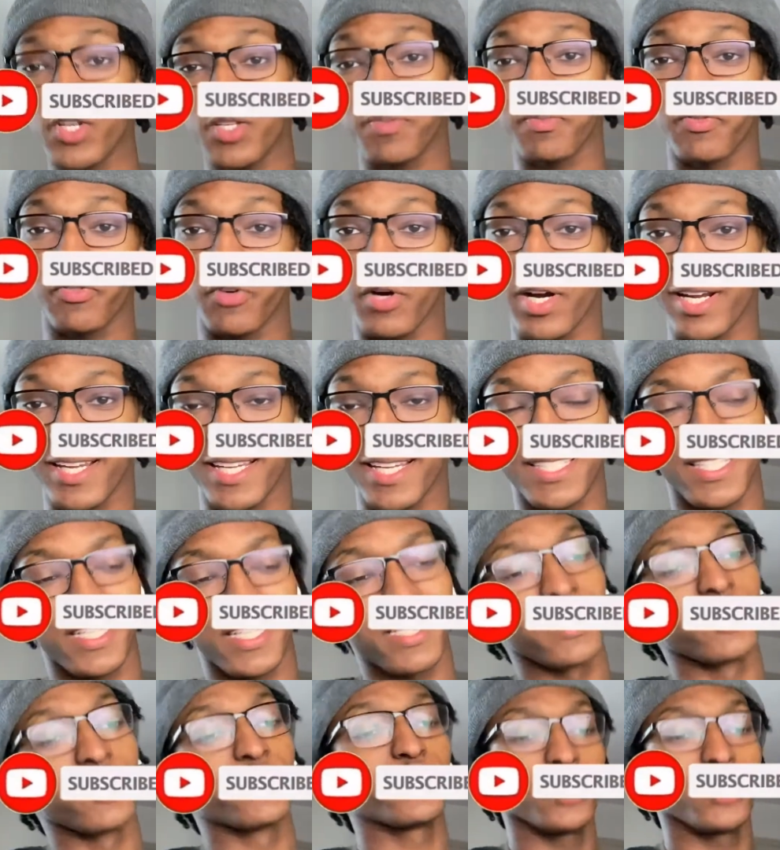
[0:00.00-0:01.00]
before I get into
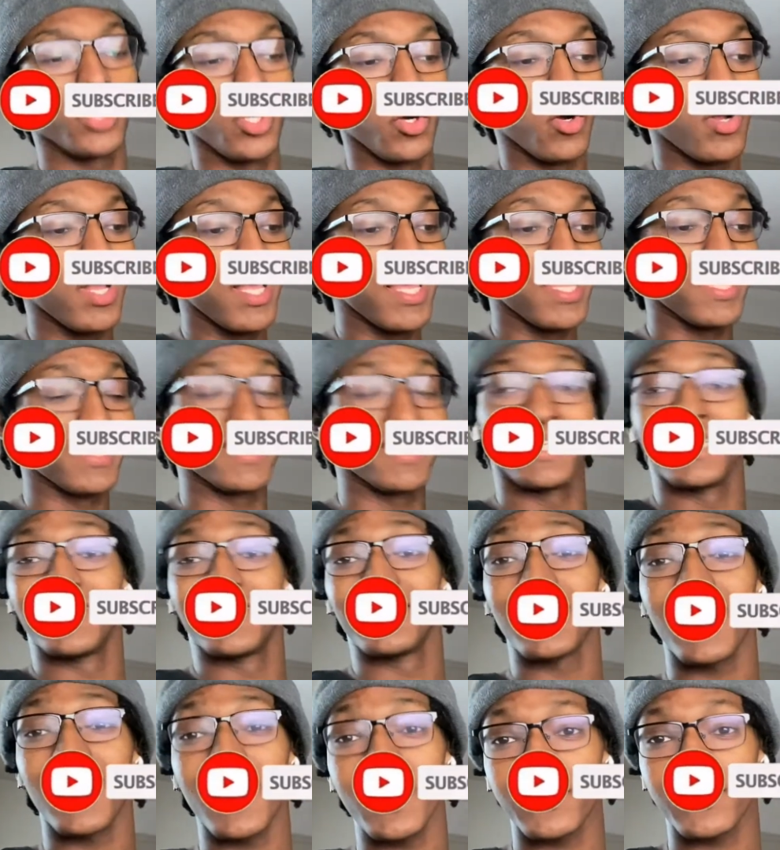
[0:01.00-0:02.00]
the intro, the
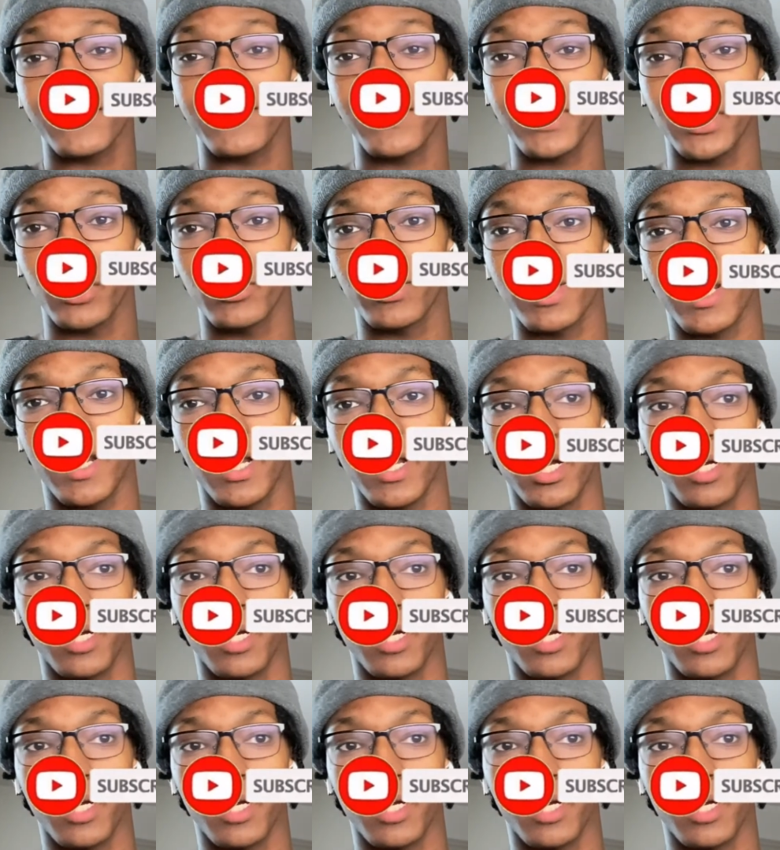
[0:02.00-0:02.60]
last video that I